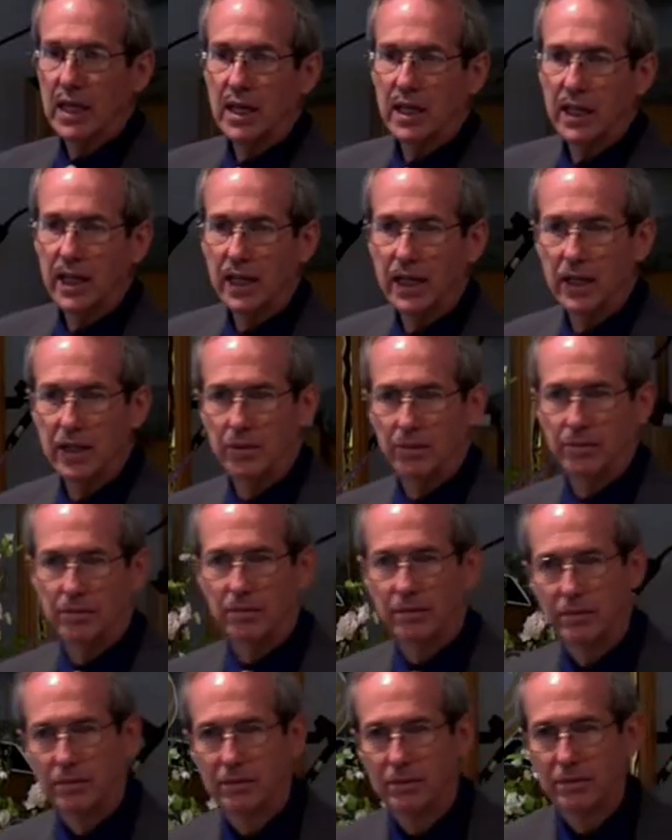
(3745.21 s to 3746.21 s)
of am
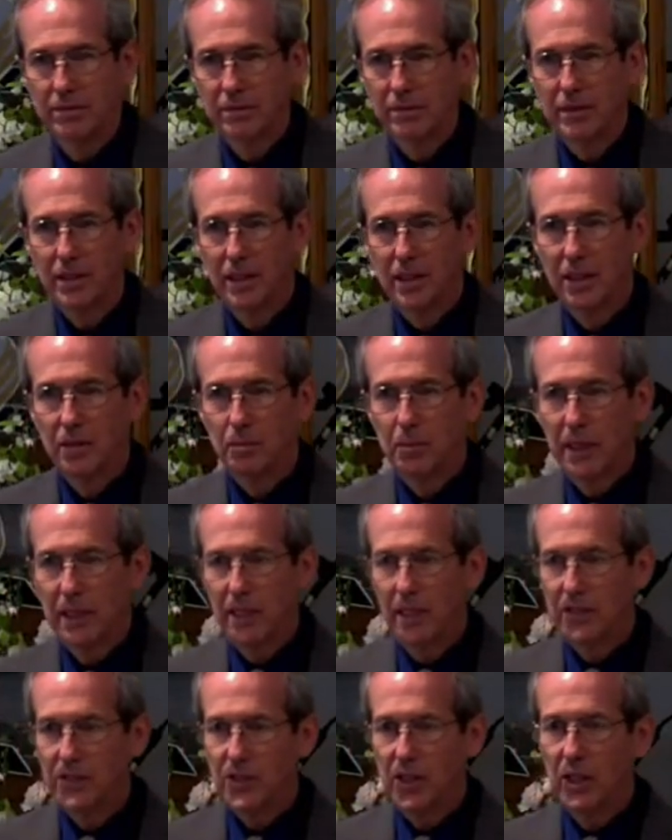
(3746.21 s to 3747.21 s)

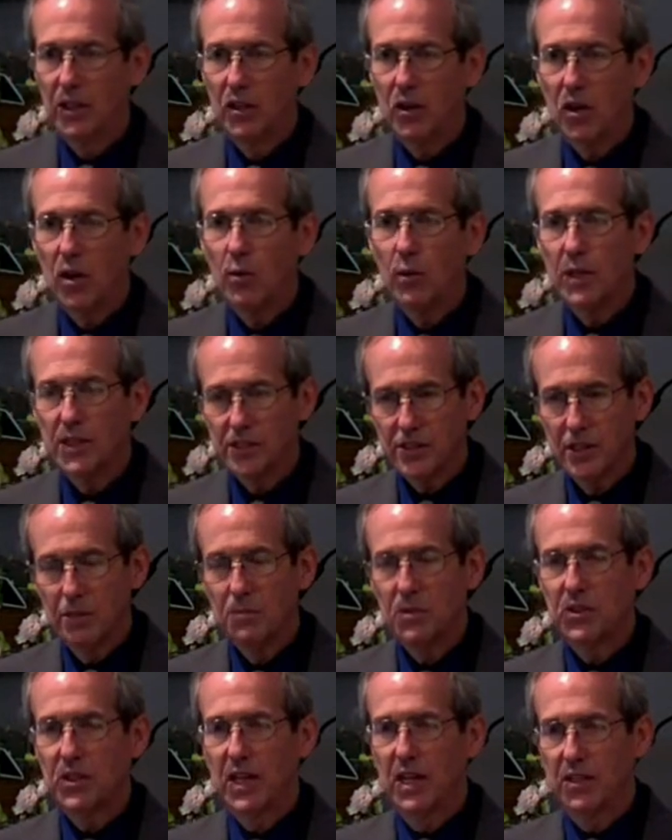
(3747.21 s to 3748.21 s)
because it always comes
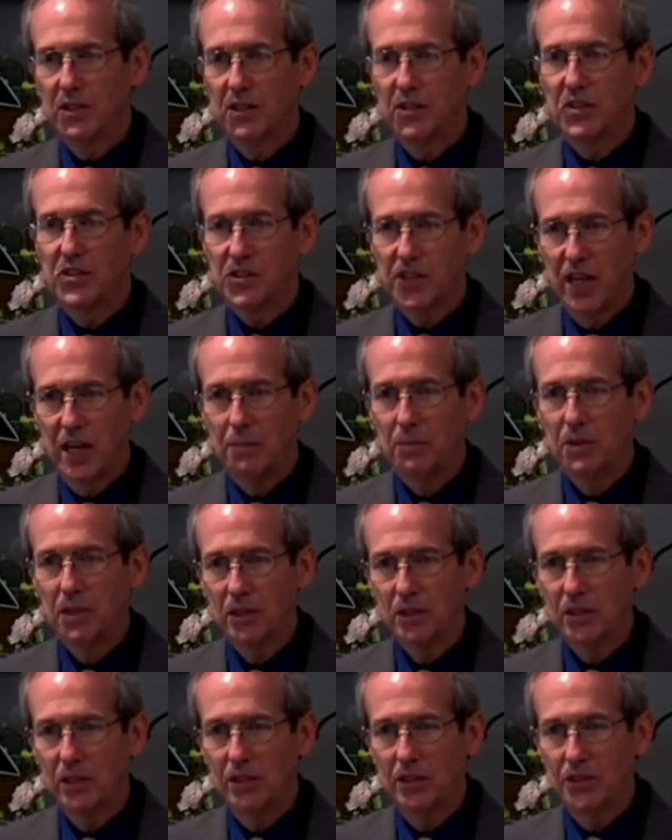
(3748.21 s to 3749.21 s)
down to the same
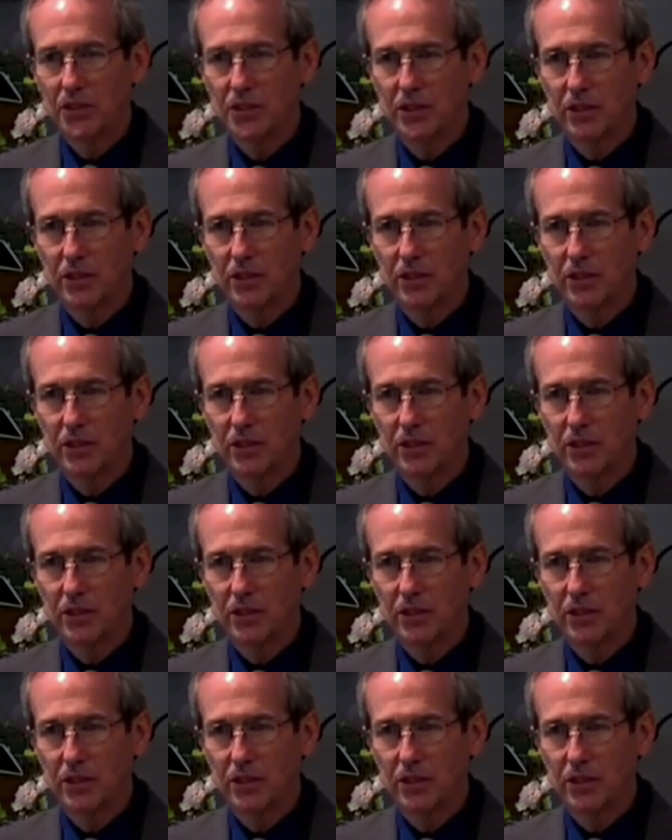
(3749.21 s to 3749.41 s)
conclusion.